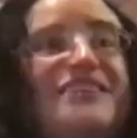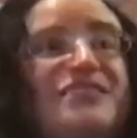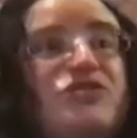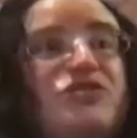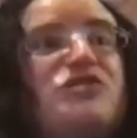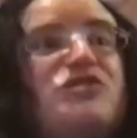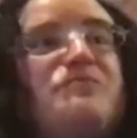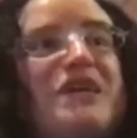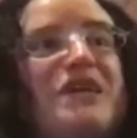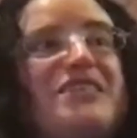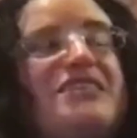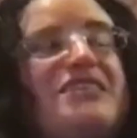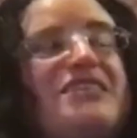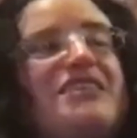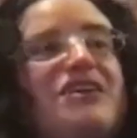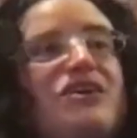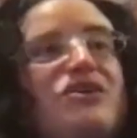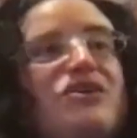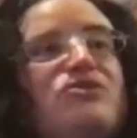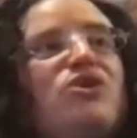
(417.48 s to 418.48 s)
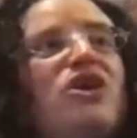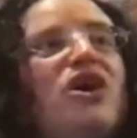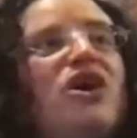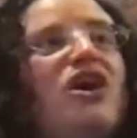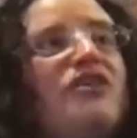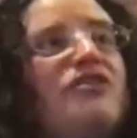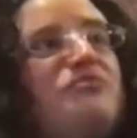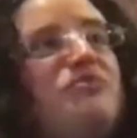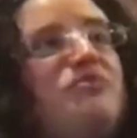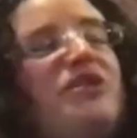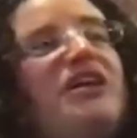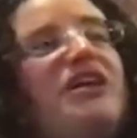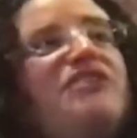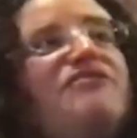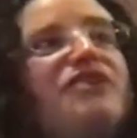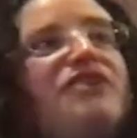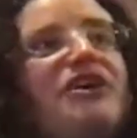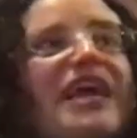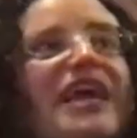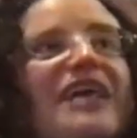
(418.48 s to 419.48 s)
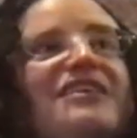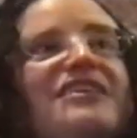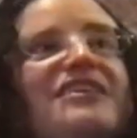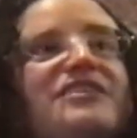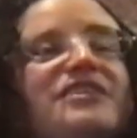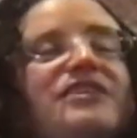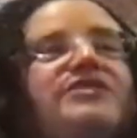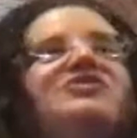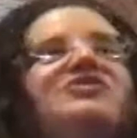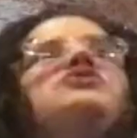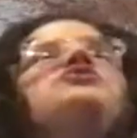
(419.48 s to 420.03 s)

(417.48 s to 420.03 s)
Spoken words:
it was basically along the plane of our galaxy. So